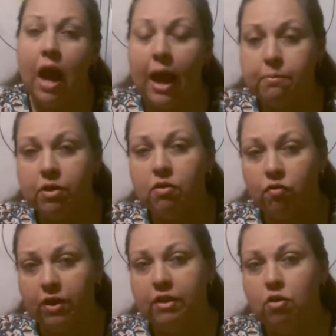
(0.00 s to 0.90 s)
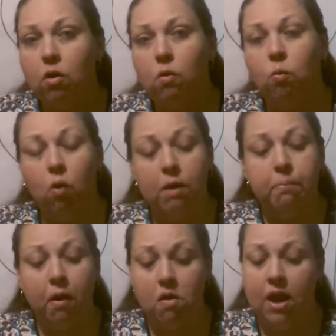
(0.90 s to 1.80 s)
going to read, though, one
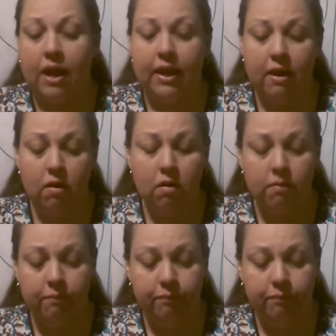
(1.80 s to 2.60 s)
part out of here